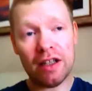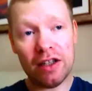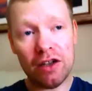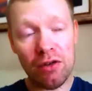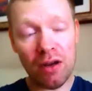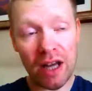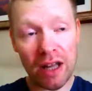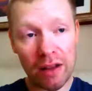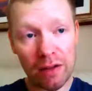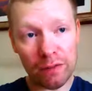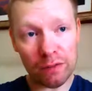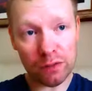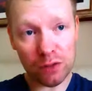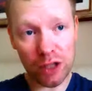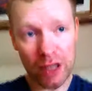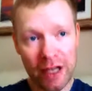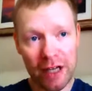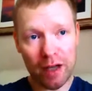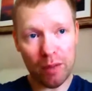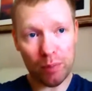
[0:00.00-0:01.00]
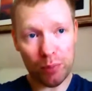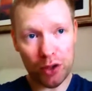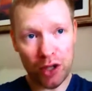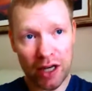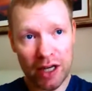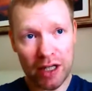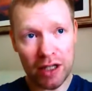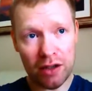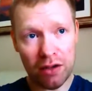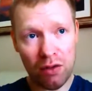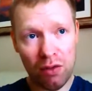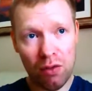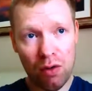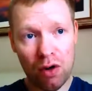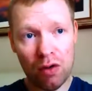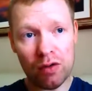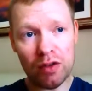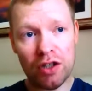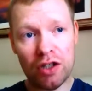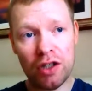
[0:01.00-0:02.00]
You get the free appraisal
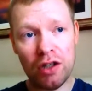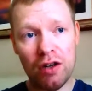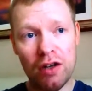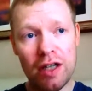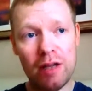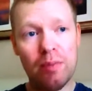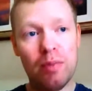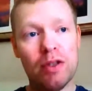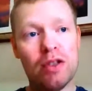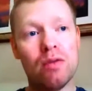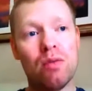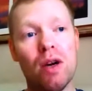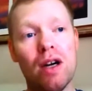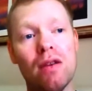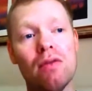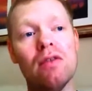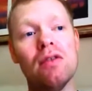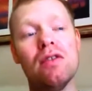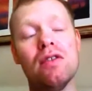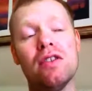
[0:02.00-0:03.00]
on Skype as well.